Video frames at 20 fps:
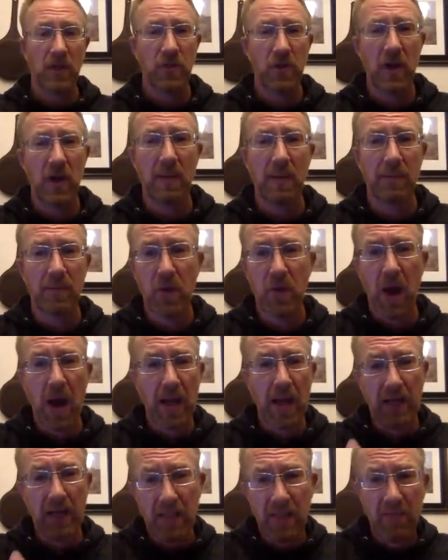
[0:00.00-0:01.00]
trip, so
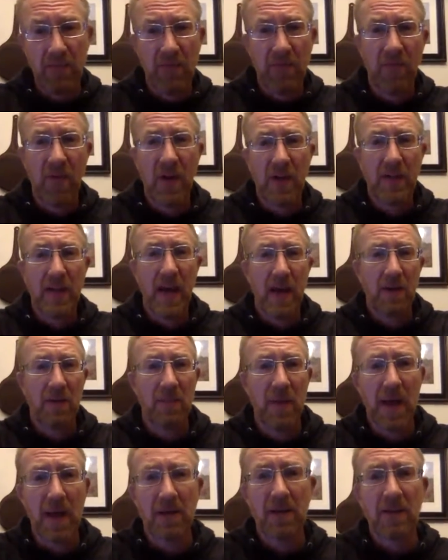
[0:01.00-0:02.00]
I didn't even find out
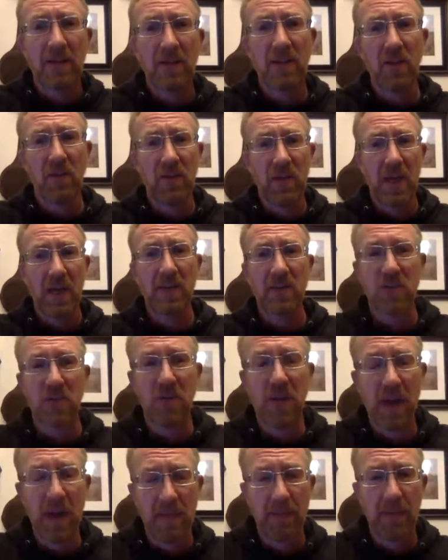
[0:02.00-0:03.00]
about it until
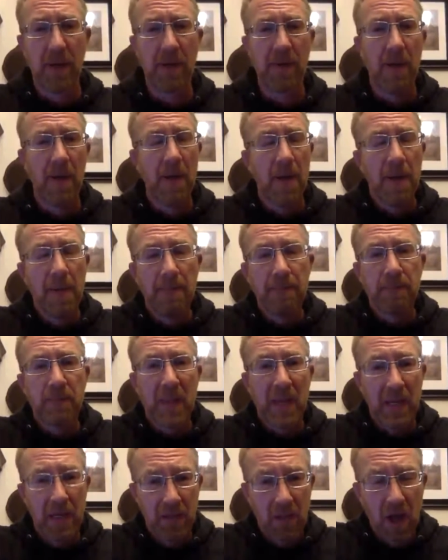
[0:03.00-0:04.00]
yesterday, but
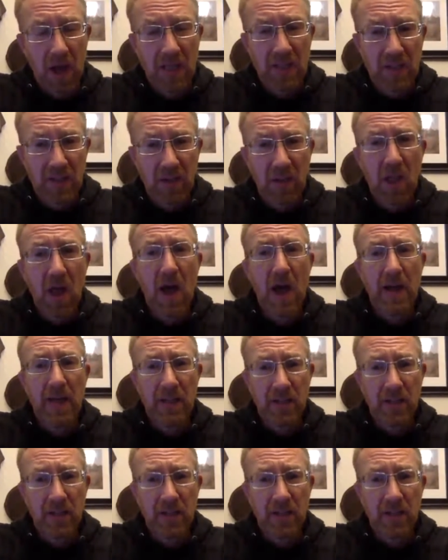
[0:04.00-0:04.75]
he lost a lot.